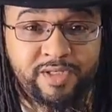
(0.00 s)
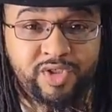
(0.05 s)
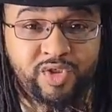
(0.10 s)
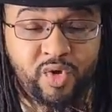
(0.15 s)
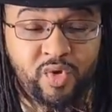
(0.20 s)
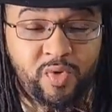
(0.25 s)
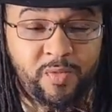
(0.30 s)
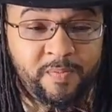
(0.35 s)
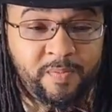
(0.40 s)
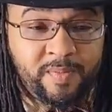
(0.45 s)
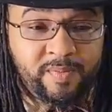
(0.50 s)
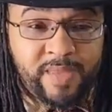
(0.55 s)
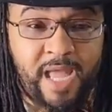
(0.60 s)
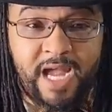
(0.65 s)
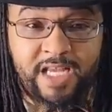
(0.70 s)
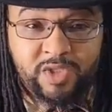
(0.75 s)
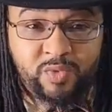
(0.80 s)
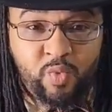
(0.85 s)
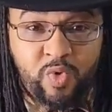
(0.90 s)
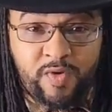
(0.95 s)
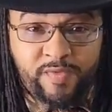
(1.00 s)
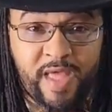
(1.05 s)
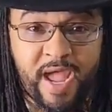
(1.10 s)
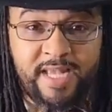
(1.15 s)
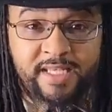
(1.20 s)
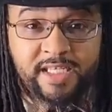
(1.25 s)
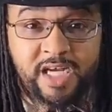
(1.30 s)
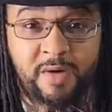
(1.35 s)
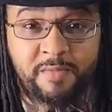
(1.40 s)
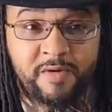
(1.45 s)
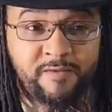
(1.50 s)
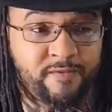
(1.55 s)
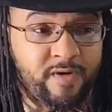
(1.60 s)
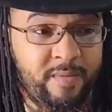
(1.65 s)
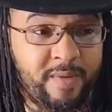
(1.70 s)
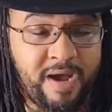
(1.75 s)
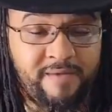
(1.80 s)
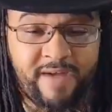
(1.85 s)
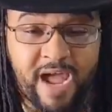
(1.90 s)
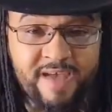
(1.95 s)
So that's where that's coming
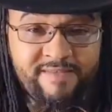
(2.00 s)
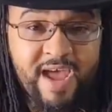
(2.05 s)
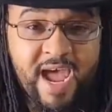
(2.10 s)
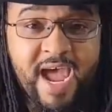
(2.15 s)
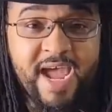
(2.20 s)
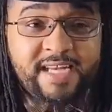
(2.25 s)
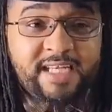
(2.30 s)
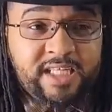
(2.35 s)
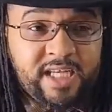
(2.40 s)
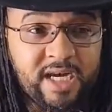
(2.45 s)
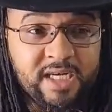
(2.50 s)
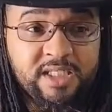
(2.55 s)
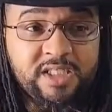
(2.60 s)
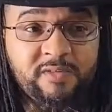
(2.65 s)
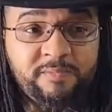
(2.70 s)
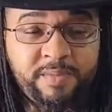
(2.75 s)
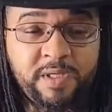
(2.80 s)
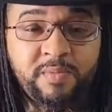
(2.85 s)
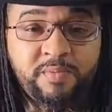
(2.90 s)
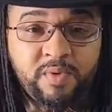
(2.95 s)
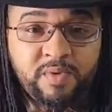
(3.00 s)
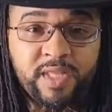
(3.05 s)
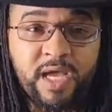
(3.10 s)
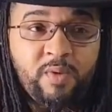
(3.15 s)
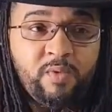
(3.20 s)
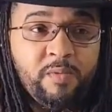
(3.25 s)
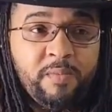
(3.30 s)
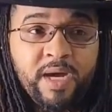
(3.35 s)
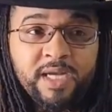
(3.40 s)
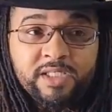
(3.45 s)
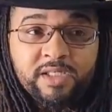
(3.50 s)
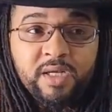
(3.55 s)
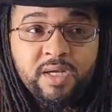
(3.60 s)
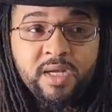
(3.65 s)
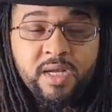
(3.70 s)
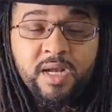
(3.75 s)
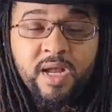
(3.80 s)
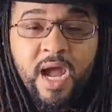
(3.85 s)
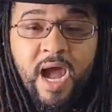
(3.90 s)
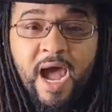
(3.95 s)
from. I've had tons of people that when
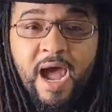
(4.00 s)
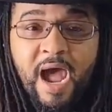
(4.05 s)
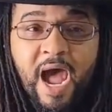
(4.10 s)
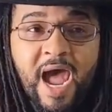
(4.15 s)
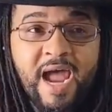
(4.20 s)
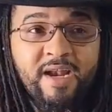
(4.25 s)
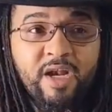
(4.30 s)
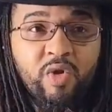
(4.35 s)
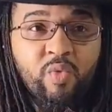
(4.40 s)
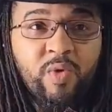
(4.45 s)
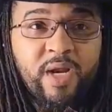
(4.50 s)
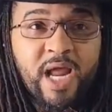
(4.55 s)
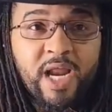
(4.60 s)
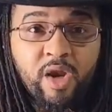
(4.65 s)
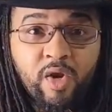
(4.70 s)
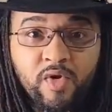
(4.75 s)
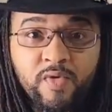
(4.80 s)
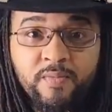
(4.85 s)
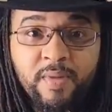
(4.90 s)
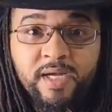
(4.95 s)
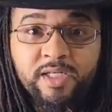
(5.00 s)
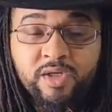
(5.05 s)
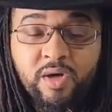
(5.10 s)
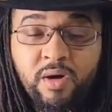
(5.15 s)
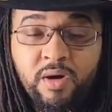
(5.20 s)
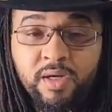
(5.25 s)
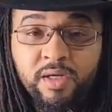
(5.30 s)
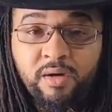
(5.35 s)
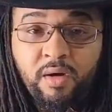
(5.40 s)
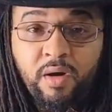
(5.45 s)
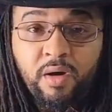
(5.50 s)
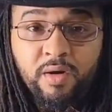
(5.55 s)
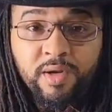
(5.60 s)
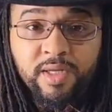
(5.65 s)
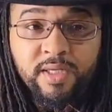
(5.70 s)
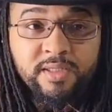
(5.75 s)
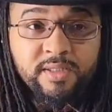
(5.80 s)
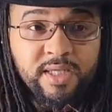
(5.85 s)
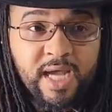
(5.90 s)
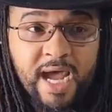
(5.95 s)
I learned my target
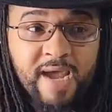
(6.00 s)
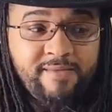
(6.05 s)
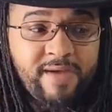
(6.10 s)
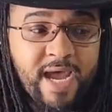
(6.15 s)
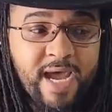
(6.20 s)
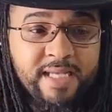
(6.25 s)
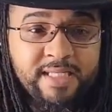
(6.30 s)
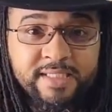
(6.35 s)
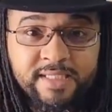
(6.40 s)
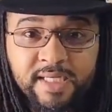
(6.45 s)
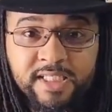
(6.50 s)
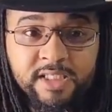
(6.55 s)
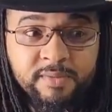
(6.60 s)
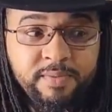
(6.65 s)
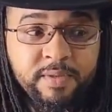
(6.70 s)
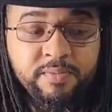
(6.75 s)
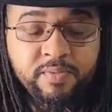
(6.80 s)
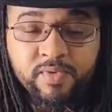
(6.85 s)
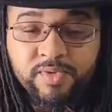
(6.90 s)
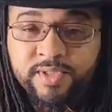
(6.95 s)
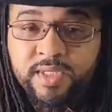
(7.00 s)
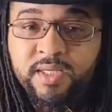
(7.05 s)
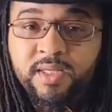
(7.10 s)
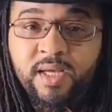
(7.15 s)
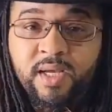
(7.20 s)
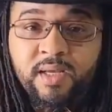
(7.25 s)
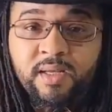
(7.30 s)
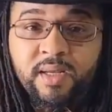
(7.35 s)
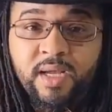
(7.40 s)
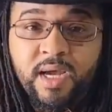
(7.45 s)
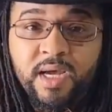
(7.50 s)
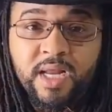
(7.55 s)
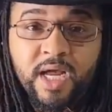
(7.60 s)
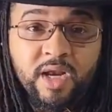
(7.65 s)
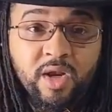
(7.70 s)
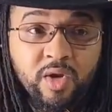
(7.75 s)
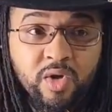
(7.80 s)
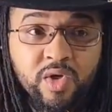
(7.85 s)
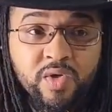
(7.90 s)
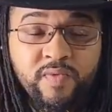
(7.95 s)
audience, I've had tons of people say that. And
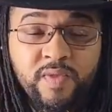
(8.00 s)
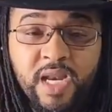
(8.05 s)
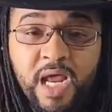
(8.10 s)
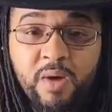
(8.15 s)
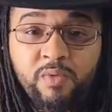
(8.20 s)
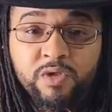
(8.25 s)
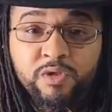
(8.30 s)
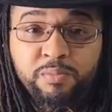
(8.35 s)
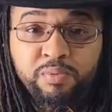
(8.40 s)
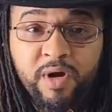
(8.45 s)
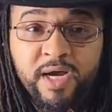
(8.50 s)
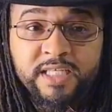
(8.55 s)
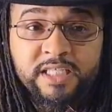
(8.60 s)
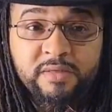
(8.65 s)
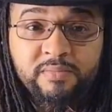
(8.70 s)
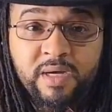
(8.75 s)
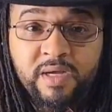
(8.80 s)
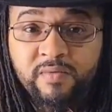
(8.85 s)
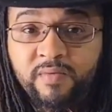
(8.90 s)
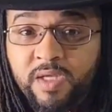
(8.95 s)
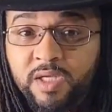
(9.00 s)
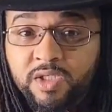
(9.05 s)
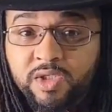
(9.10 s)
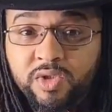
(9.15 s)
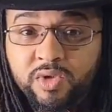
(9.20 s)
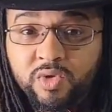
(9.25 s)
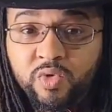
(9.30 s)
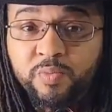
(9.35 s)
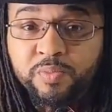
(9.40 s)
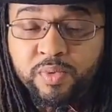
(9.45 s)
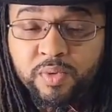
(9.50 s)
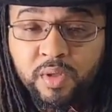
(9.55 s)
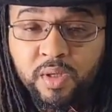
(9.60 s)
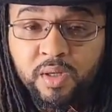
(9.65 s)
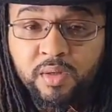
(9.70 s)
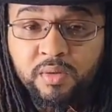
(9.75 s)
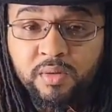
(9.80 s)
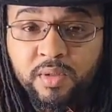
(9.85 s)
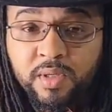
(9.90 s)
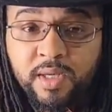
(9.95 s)
I learned that I was pricing my things super
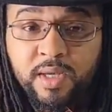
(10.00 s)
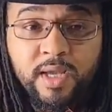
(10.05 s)
low.